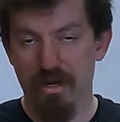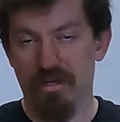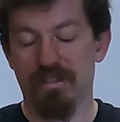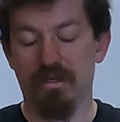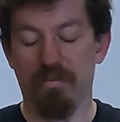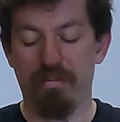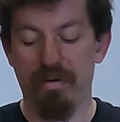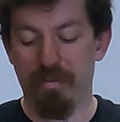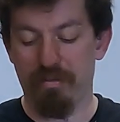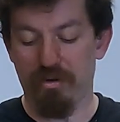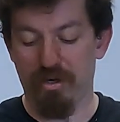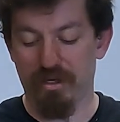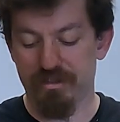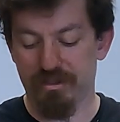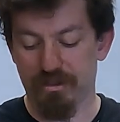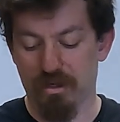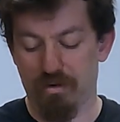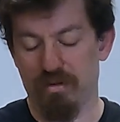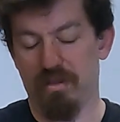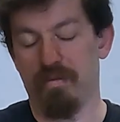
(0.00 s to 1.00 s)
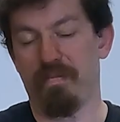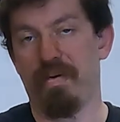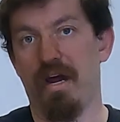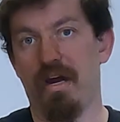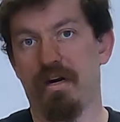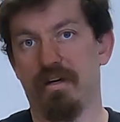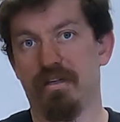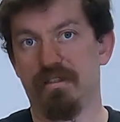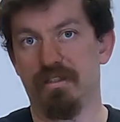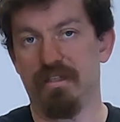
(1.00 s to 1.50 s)
Some people like to start with the
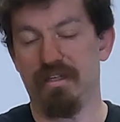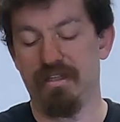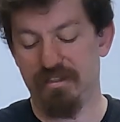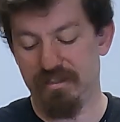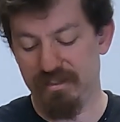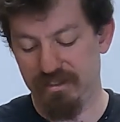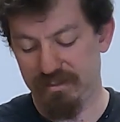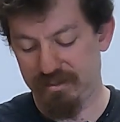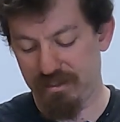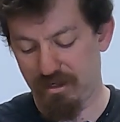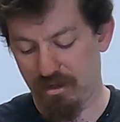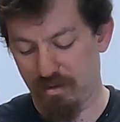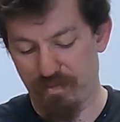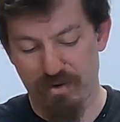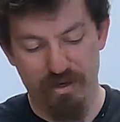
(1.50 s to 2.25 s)
back because it is easier,